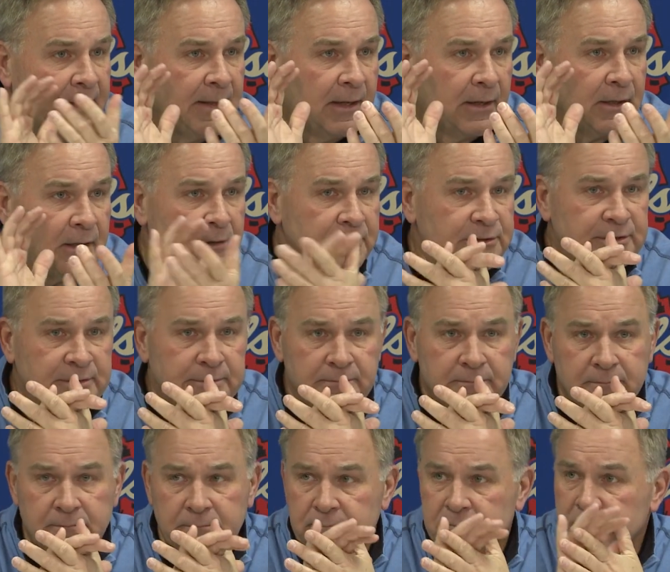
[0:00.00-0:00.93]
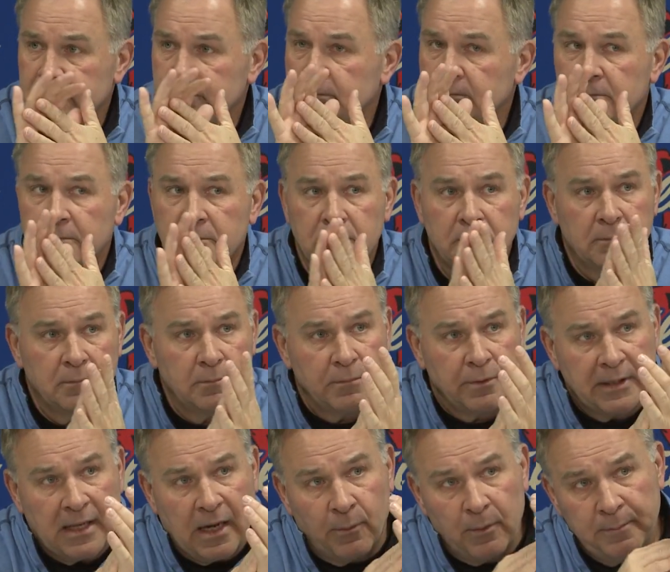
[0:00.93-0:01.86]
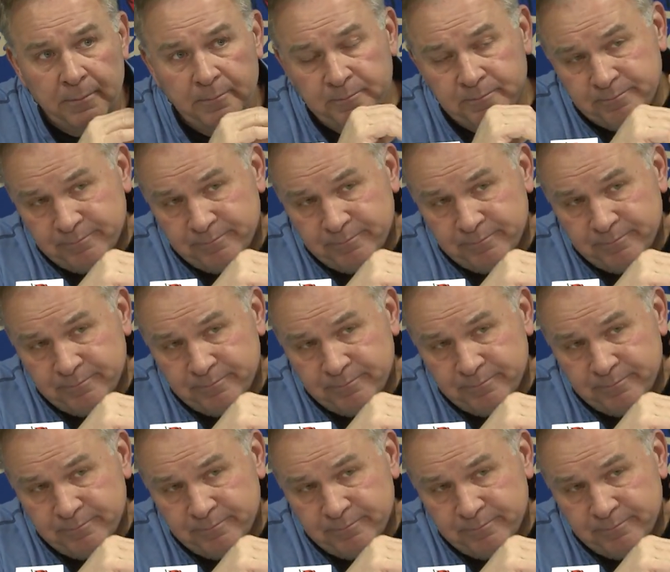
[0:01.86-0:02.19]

Anything else? Got one?